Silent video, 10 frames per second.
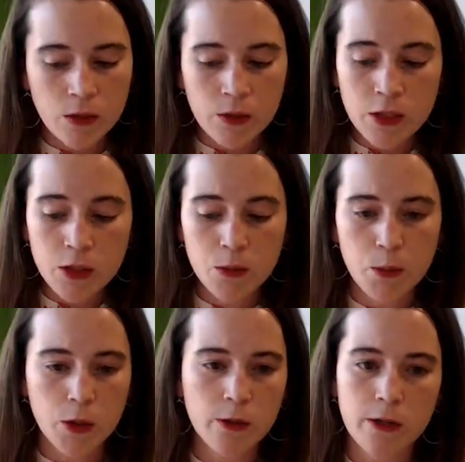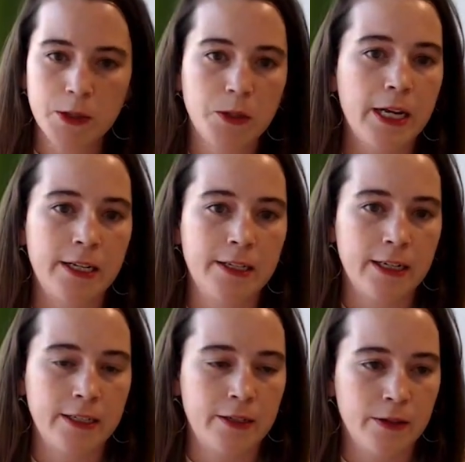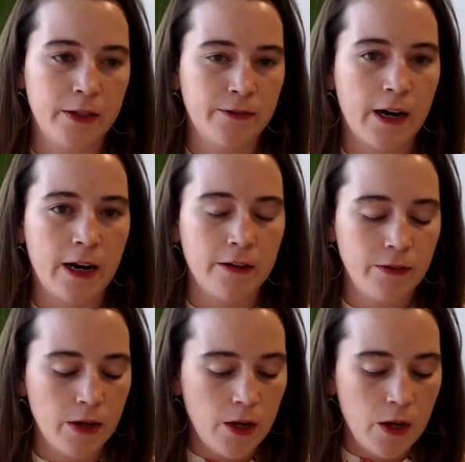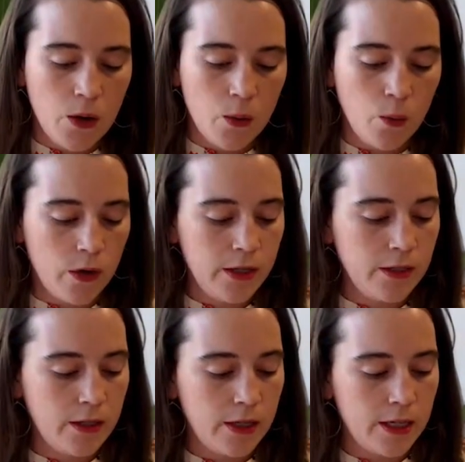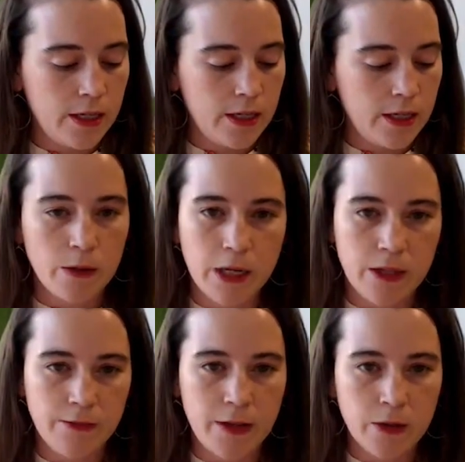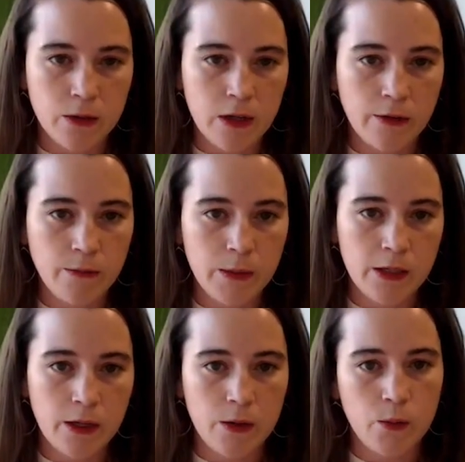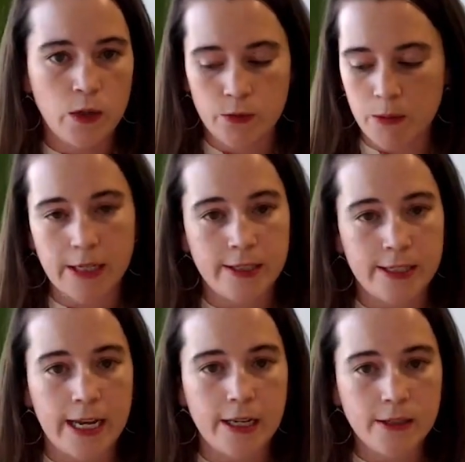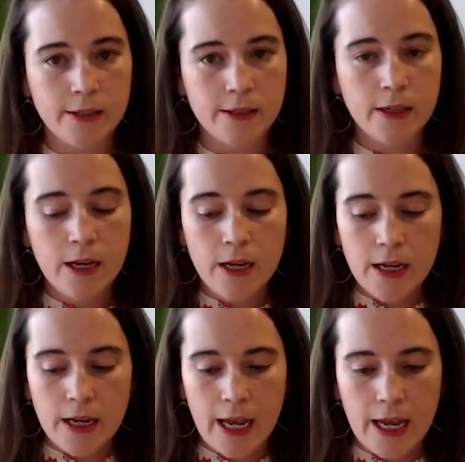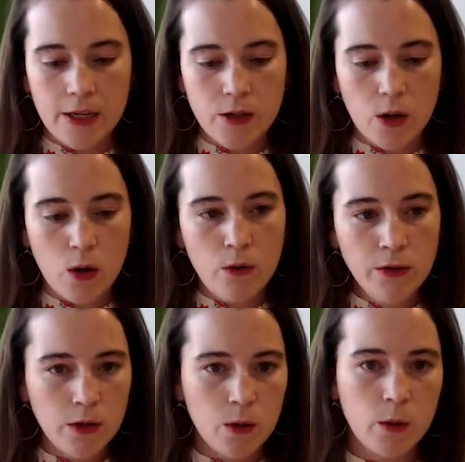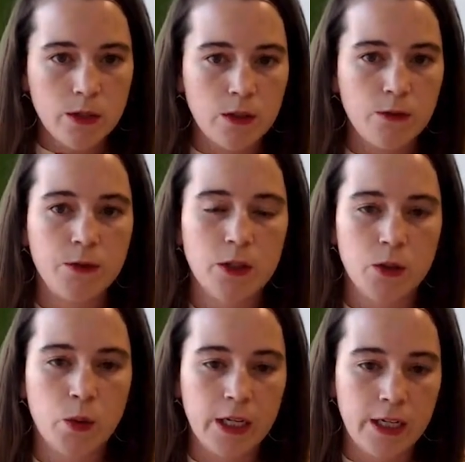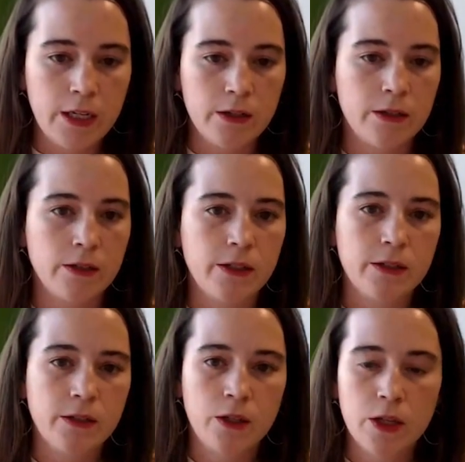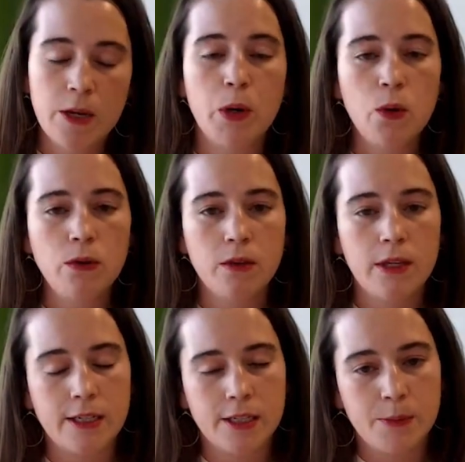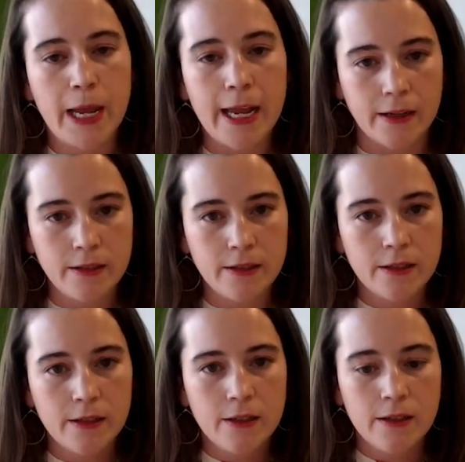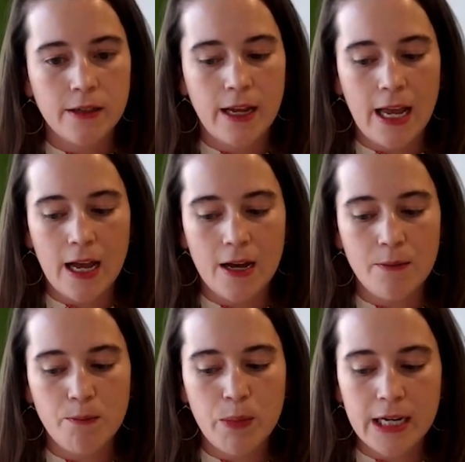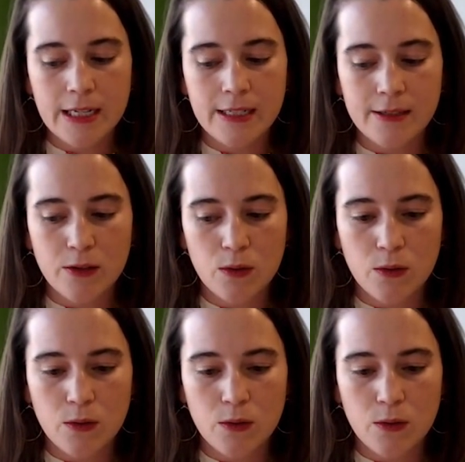So these two programs are created in 1935. One is run by the federal government and one is run by states. And over the course of the first 20 years, they both expand, but